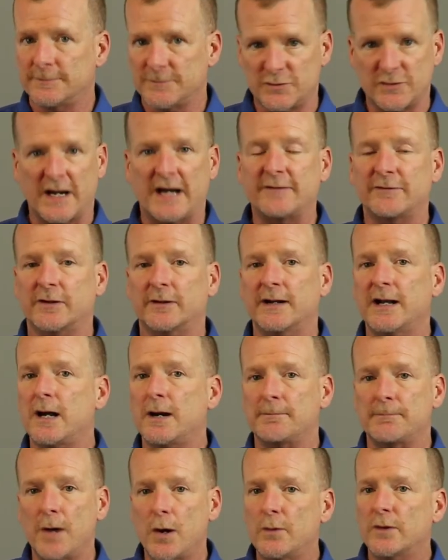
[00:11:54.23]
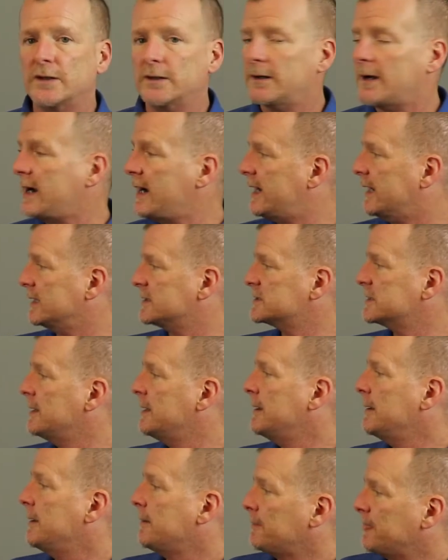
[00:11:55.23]
driving around mowing grass.
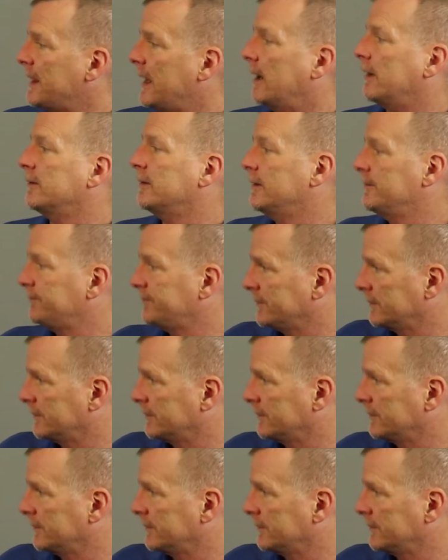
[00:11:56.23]
Now,